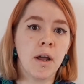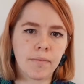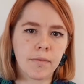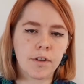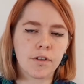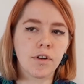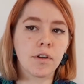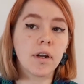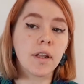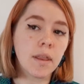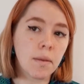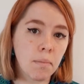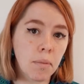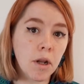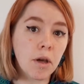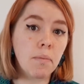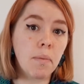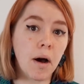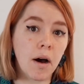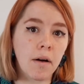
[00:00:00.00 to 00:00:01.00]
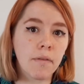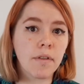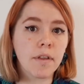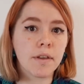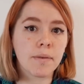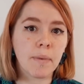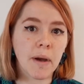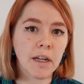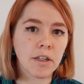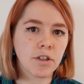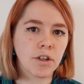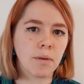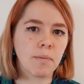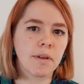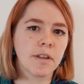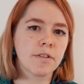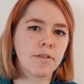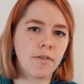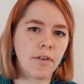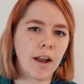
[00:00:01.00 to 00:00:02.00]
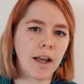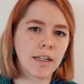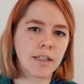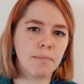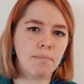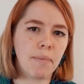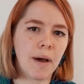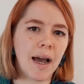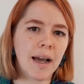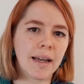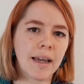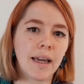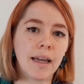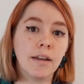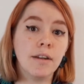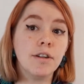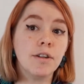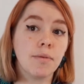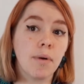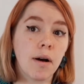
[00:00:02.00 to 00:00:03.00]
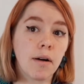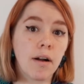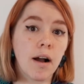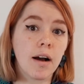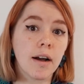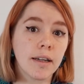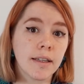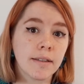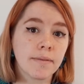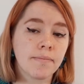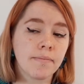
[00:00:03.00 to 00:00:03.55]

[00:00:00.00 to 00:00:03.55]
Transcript: so only the blue part of the spectrum is reflected back into our eyes,